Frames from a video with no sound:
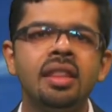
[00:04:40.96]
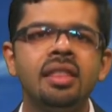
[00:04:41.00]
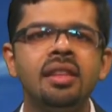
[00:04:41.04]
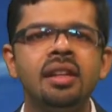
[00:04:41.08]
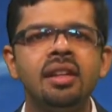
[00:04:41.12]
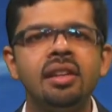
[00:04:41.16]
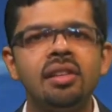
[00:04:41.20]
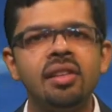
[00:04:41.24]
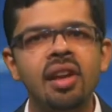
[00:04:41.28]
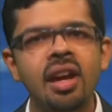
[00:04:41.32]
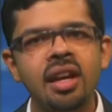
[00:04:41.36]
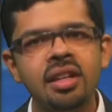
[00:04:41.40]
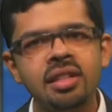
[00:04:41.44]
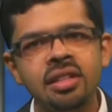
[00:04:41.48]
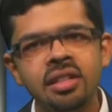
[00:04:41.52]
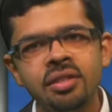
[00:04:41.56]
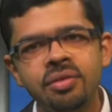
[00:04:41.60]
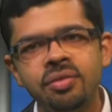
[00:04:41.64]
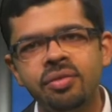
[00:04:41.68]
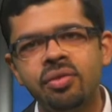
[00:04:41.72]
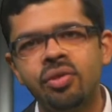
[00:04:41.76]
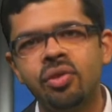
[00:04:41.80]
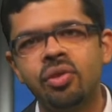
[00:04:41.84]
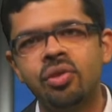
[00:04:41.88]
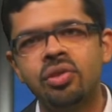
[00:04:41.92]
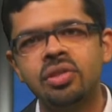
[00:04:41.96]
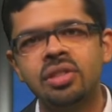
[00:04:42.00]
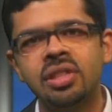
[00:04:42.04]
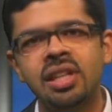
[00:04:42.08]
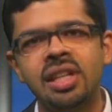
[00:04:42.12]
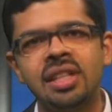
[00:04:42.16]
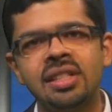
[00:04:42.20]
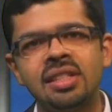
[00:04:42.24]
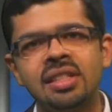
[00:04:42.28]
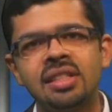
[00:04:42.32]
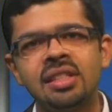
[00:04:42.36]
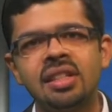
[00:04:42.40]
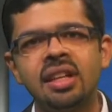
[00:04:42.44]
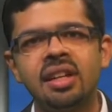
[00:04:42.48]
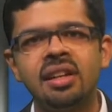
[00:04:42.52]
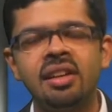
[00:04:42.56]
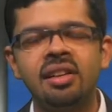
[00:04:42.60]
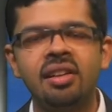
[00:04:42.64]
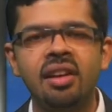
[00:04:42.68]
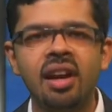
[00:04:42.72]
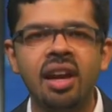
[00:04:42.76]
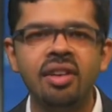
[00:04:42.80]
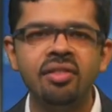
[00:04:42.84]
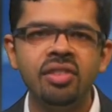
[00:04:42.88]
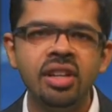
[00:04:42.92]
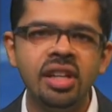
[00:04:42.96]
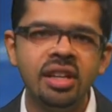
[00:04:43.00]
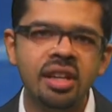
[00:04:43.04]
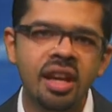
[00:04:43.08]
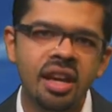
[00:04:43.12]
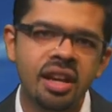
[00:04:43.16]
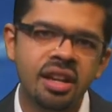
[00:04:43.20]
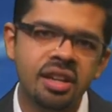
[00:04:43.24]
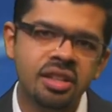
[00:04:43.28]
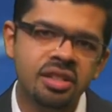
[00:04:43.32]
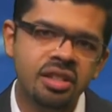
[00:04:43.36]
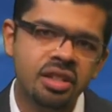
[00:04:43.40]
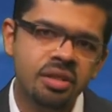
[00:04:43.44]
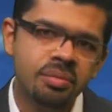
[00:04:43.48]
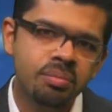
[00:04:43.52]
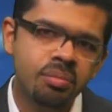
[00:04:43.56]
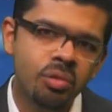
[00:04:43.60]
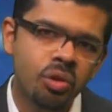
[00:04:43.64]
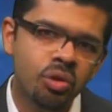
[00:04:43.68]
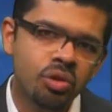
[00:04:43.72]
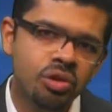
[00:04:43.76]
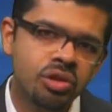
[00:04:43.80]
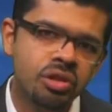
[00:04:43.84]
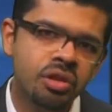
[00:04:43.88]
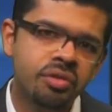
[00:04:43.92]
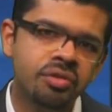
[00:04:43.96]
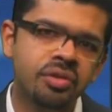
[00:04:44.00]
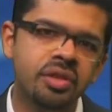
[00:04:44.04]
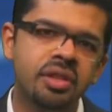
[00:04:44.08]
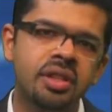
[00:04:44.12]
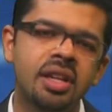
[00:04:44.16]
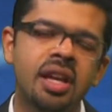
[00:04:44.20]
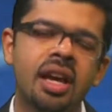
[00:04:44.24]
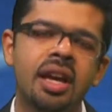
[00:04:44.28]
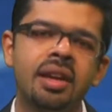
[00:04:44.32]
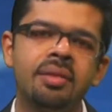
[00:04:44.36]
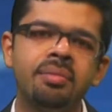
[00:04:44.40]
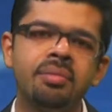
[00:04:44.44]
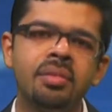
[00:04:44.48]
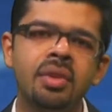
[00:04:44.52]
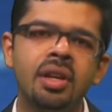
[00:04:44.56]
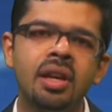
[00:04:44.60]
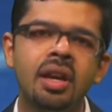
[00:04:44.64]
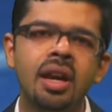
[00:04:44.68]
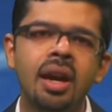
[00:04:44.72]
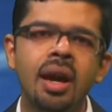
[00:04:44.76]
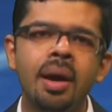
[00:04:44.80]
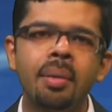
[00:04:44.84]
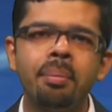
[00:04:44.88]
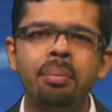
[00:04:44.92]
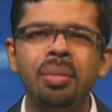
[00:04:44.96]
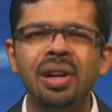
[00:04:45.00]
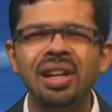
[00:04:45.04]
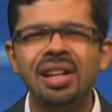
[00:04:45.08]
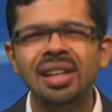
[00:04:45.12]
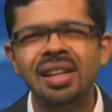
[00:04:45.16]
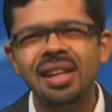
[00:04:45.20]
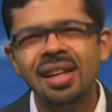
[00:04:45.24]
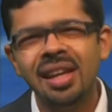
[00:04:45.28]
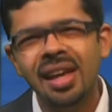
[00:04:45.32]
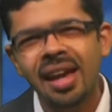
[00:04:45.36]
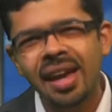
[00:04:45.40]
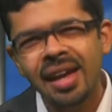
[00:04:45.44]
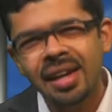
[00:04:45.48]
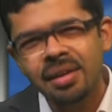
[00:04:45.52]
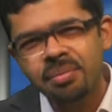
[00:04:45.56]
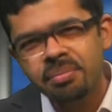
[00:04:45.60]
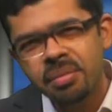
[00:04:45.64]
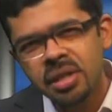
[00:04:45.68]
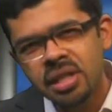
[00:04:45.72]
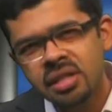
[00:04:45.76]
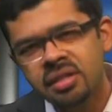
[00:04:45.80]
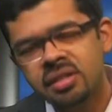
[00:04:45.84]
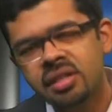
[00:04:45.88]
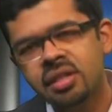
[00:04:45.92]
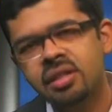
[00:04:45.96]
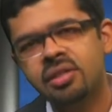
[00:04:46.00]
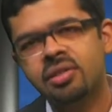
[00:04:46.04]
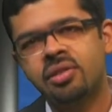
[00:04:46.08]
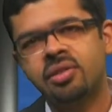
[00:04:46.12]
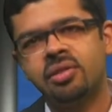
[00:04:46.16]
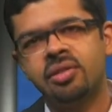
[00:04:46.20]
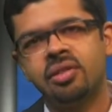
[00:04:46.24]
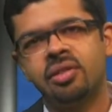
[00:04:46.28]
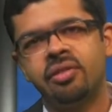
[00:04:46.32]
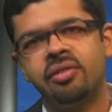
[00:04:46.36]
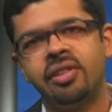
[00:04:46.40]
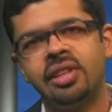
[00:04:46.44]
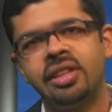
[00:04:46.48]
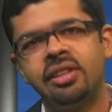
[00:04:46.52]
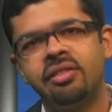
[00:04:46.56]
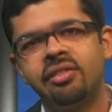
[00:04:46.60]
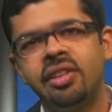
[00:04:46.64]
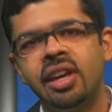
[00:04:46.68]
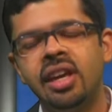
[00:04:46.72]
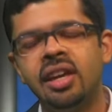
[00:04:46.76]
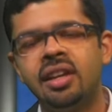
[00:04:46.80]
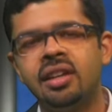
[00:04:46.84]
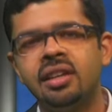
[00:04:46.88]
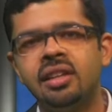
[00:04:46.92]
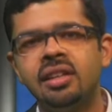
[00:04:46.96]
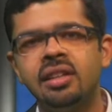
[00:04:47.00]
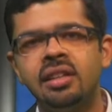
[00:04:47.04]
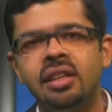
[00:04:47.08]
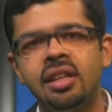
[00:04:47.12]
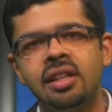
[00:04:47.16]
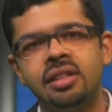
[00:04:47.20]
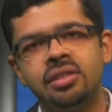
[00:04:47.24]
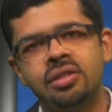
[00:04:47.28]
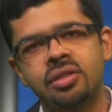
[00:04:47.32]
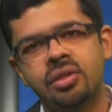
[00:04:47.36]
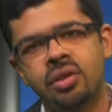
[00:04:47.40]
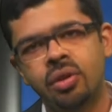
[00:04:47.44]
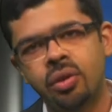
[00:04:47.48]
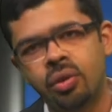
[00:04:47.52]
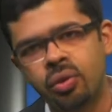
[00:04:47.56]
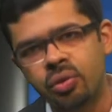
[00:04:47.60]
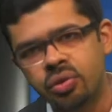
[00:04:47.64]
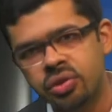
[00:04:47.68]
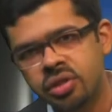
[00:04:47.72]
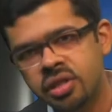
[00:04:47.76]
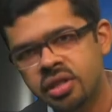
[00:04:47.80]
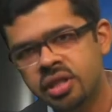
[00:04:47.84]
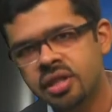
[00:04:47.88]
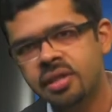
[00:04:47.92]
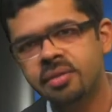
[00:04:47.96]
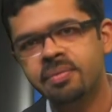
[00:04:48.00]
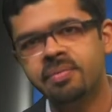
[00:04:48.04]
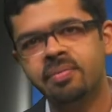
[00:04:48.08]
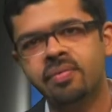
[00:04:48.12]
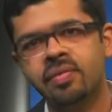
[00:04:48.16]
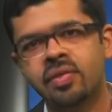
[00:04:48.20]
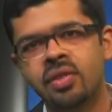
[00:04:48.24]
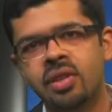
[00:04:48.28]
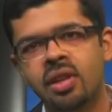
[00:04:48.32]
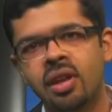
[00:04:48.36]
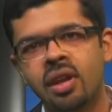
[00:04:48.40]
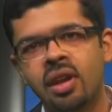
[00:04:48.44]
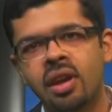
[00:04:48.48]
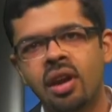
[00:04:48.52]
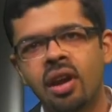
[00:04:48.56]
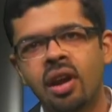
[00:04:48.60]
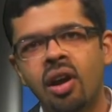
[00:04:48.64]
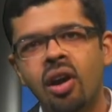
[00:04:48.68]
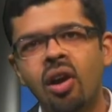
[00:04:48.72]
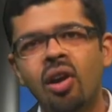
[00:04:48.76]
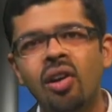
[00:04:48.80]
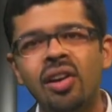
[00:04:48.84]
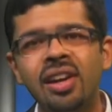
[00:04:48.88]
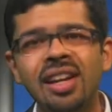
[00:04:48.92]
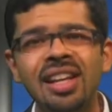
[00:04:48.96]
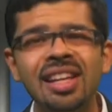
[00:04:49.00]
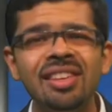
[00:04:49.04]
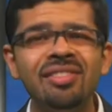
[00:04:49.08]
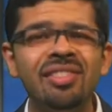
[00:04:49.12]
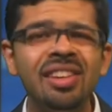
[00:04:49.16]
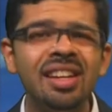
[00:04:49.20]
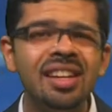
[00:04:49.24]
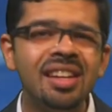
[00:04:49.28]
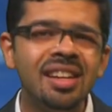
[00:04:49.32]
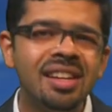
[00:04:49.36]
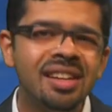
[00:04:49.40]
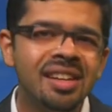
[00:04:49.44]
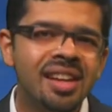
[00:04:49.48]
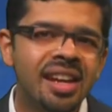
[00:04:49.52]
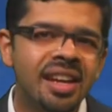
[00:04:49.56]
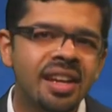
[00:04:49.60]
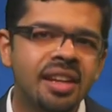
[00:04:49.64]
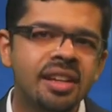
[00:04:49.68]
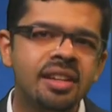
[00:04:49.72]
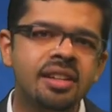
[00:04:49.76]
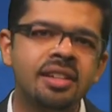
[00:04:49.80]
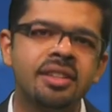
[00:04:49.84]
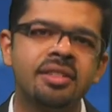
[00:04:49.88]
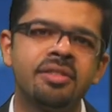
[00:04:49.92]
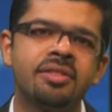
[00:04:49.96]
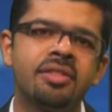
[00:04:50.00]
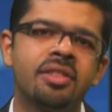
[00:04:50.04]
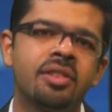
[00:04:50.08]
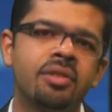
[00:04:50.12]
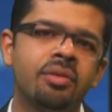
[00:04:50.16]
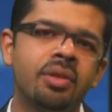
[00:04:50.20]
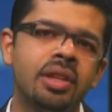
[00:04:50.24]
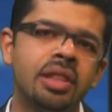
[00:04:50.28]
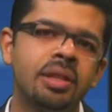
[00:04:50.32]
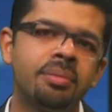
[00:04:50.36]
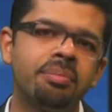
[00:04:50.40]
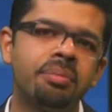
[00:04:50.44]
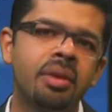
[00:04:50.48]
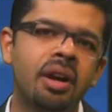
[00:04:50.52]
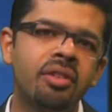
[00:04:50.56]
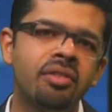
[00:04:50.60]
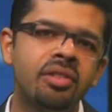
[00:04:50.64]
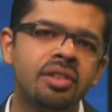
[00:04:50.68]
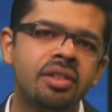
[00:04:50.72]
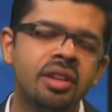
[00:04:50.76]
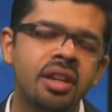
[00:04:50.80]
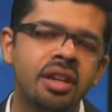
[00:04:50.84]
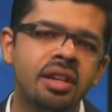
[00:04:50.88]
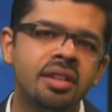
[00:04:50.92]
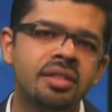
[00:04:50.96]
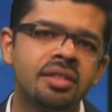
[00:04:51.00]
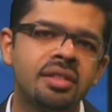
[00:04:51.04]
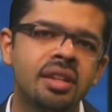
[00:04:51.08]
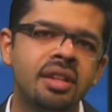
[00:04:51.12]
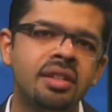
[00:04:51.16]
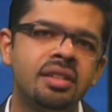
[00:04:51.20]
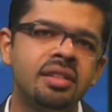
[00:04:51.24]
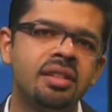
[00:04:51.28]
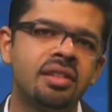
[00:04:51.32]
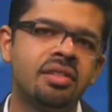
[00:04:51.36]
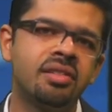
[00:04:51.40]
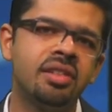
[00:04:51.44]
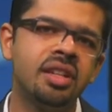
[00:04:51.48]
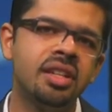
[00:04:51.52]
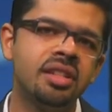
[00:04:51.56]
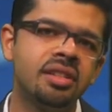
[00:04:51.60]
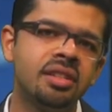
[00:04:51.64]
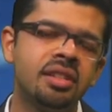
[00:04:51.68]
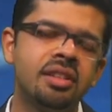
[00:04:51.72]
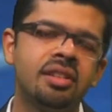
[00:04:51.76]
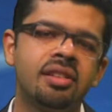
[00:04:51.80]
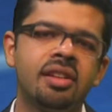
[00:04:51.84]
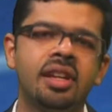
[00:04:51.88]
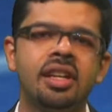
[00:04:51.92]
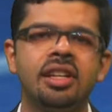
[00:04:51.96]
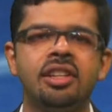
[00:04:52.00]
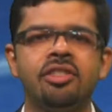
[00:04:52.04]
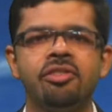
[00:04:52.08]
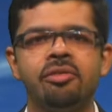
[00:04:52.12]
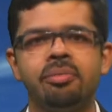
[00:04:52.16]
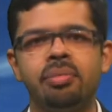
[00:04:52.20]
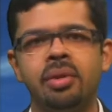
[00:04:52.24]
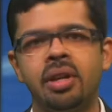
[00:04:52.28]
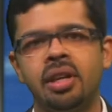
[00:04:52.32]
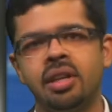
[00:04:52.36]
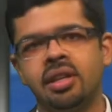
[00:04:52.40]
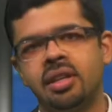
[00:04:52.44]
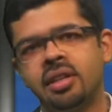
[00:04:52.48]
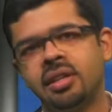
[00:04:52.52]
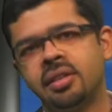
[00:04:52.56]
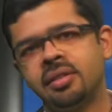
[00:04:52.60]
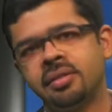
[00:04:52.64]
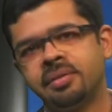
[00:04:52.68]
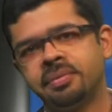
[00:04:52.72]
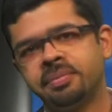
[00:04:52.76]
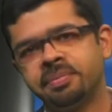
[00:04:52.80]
The traction force is in the driving direction most of the time, but can be zero when the vehicle is coasting, or even negative when the powertrain is under regenerative braking.